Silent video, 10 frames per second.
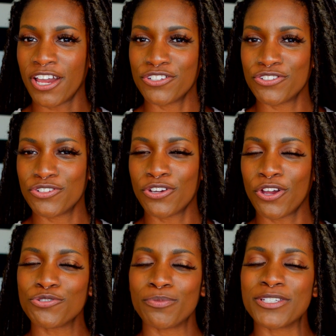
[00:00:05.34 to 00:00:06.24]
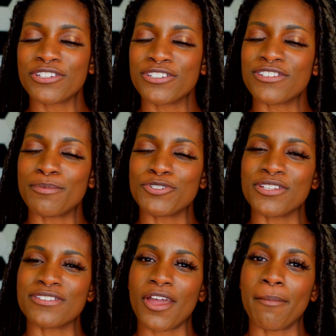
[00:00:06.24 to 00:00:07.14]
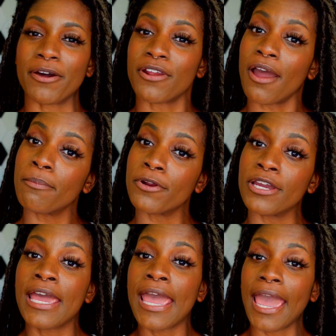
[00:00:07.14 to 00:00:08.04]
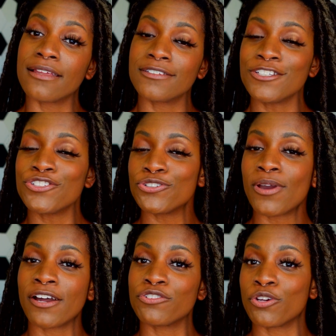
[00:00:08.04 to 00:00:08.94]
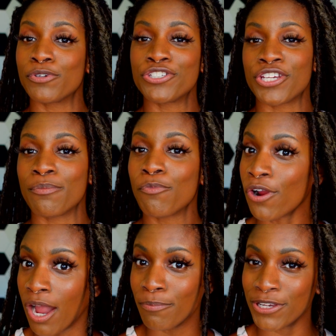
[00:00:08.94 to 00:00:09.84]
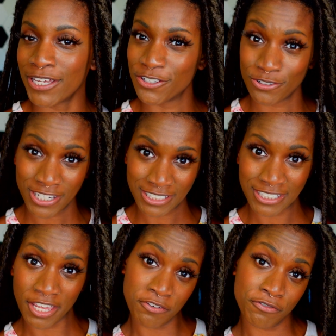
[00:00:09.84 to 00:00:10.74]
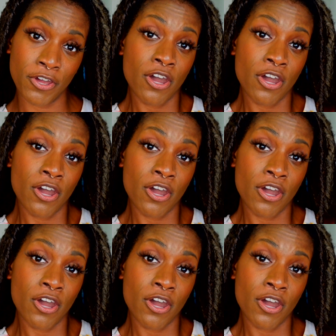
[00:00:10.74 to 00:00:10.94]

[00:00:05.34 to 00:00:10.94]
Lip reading: undo cultural misconceptions about opera and teach you how to appreciate more opera in your daily life.